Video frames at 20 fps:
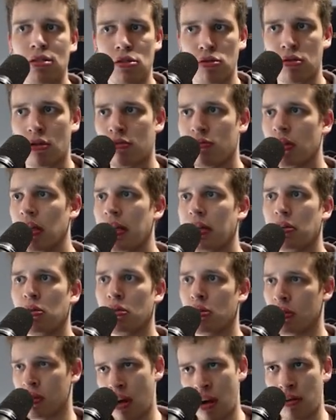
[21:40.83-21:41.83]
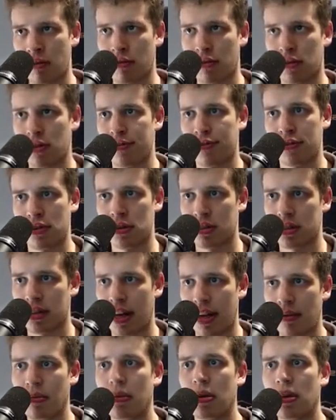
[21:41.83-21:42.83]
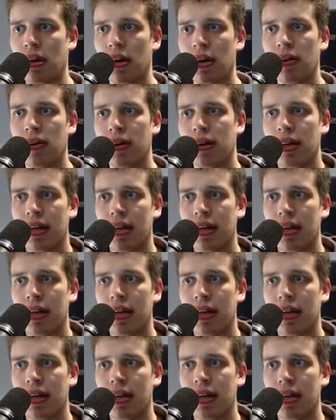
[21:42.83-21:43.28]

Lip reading: to a really good song for the first time, you know?